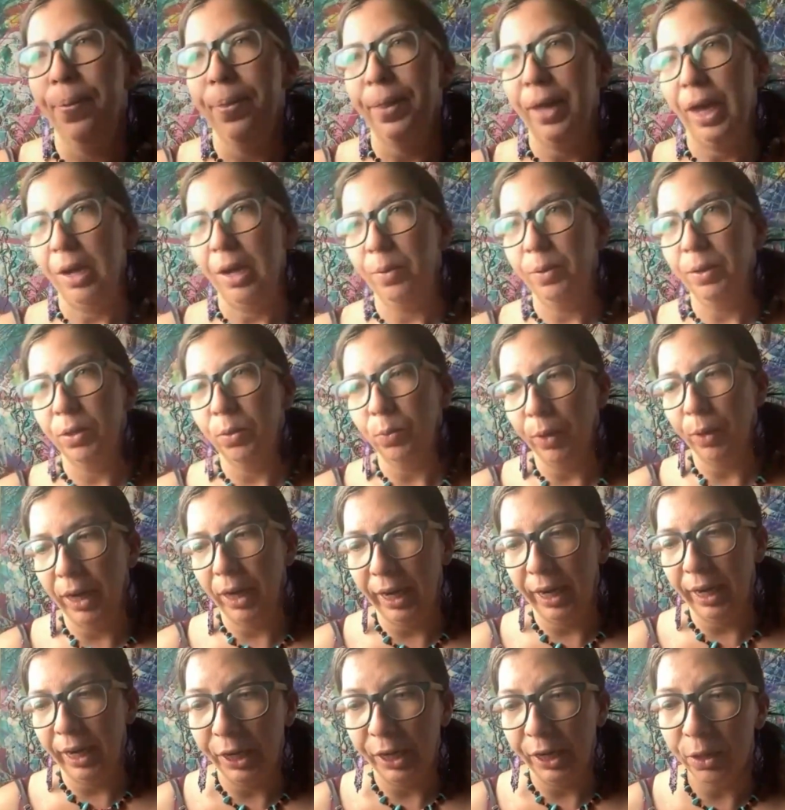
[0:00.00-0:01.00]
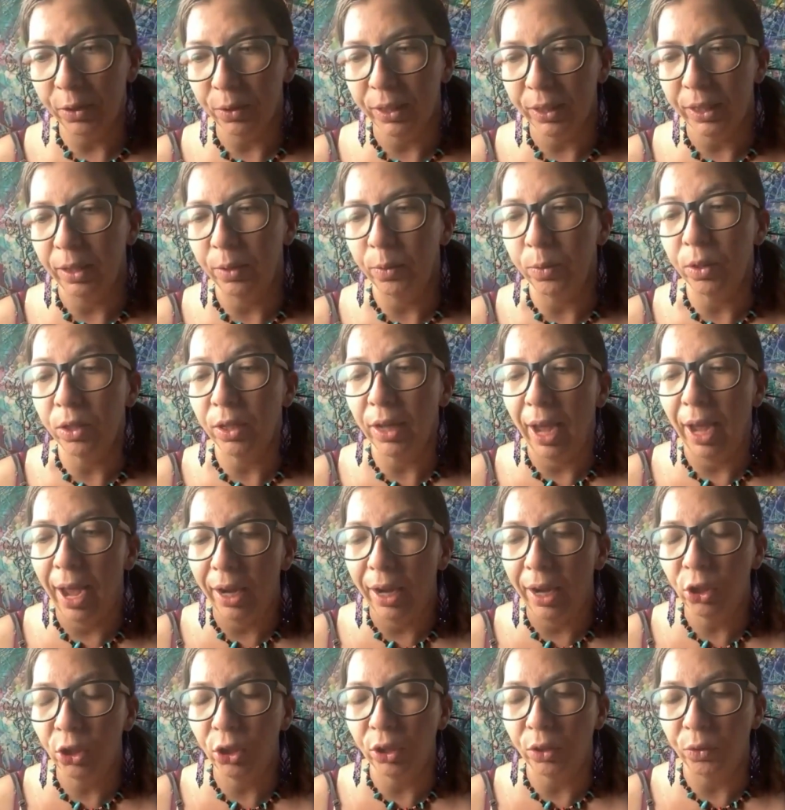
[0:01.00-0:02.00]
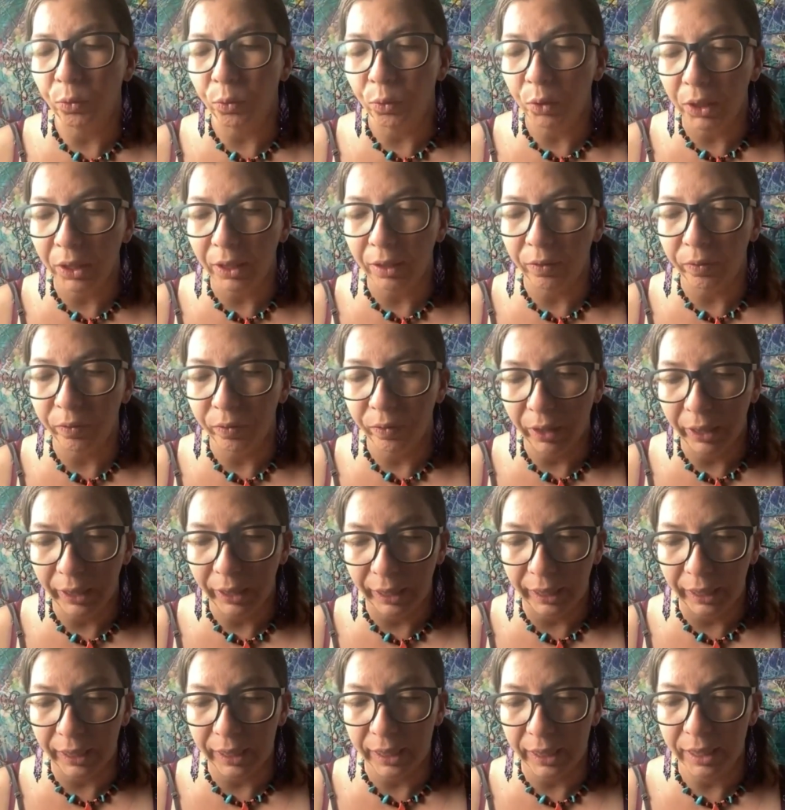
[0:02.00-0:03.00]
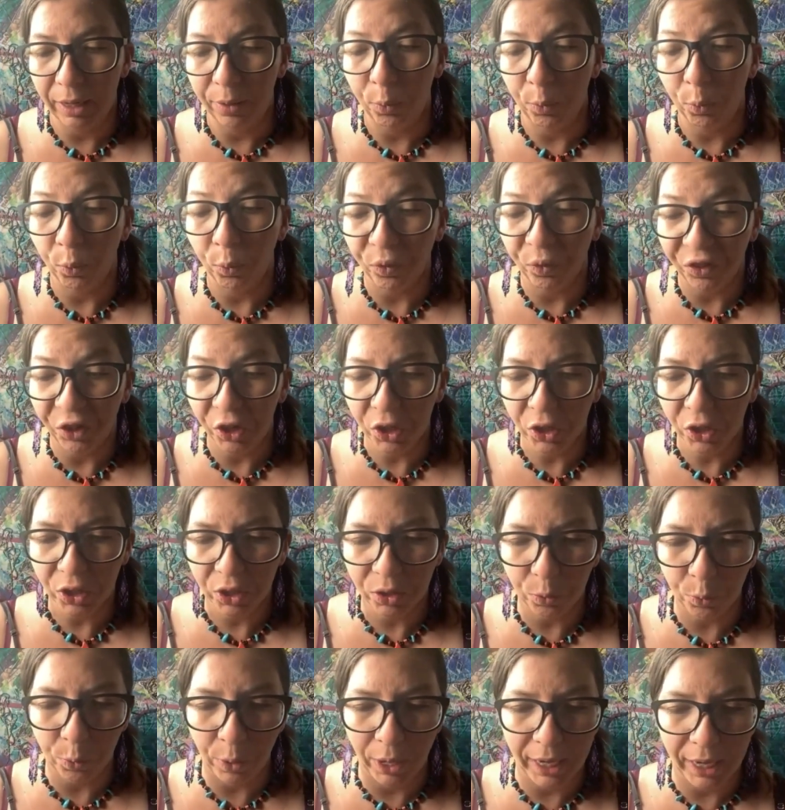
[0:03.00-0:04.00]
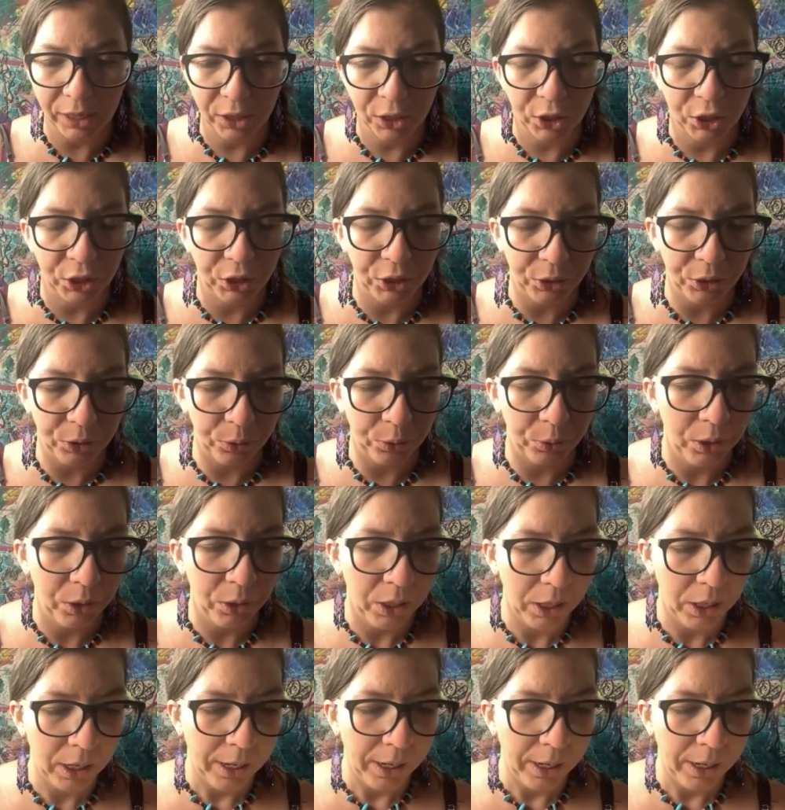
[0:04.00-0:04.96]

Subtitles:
That was what I used. It was actually really funny because I first went to,